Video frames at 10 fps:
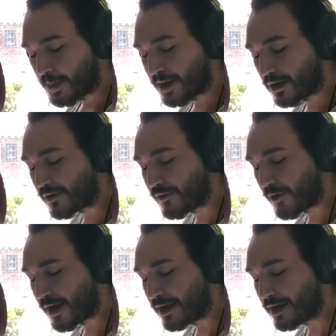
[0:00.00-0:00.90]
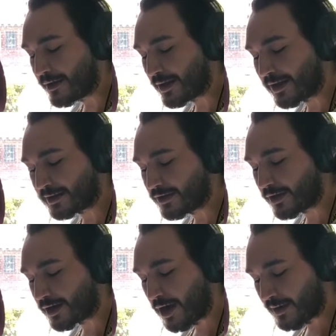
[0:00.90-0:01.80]
You're afraid because you
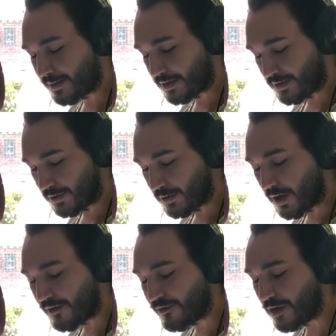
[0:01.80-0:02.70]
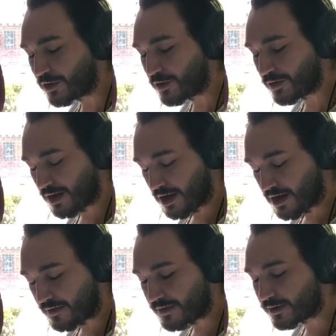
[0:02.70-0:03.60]
look up to a fictional
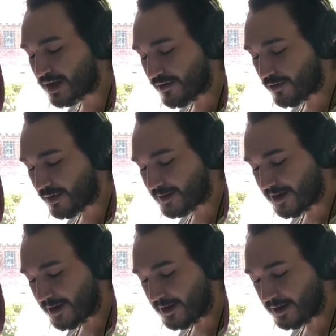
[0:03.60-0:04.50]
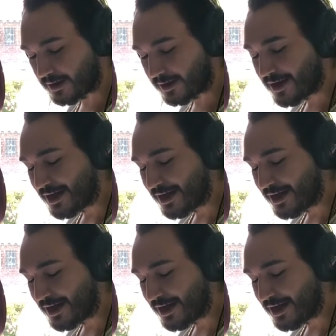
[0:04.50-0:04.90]
love you'll never obtain.